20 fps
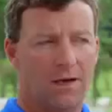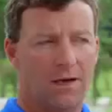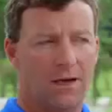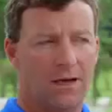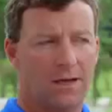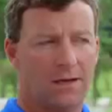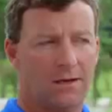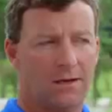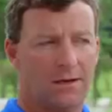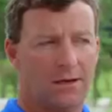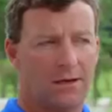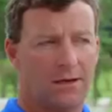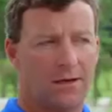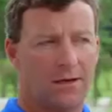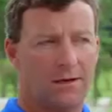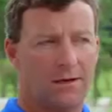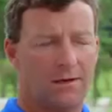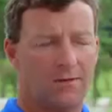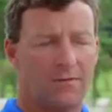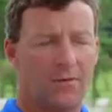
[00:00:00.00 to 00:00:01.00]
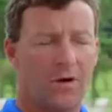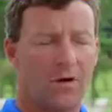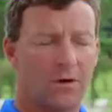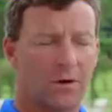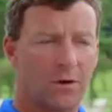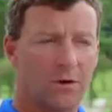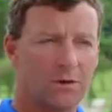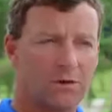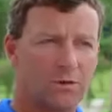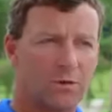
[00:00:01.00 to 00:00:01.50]
And if all
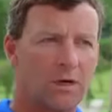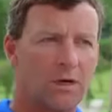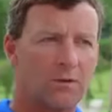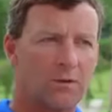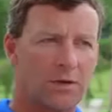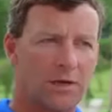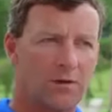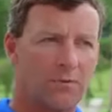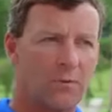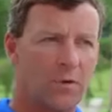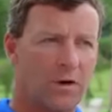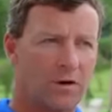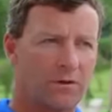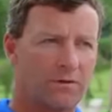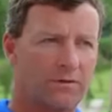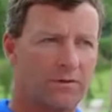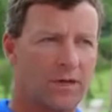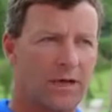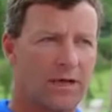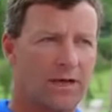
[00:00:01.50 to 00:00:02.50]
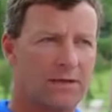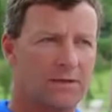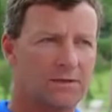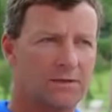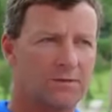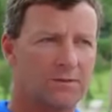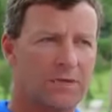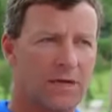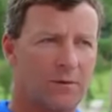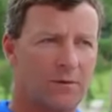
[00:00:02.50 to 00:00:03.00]
goes well, we'll have water flying
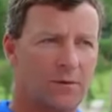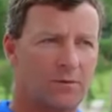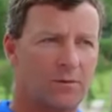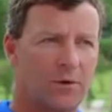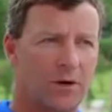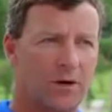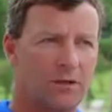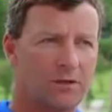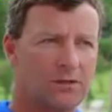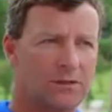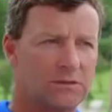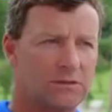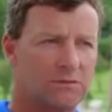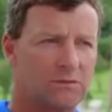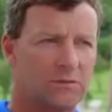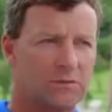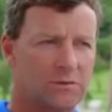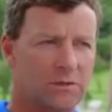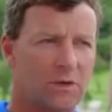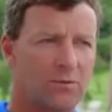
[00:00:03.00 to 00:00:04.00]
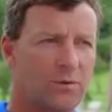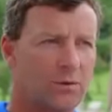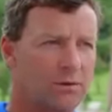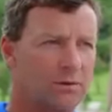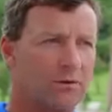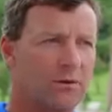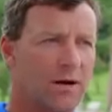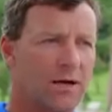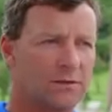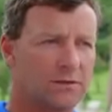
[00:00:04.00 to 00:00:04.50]
sometime in March, and we'll start
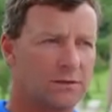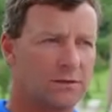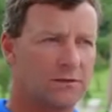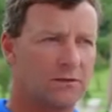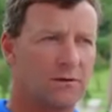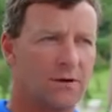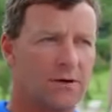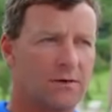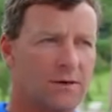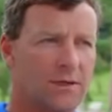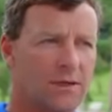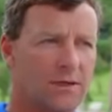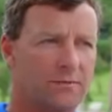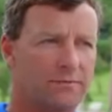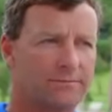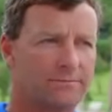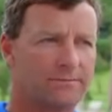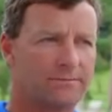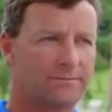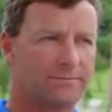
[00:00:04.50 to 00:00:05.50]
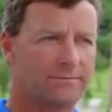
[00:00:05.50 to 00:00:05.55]
putting grass on the ground then.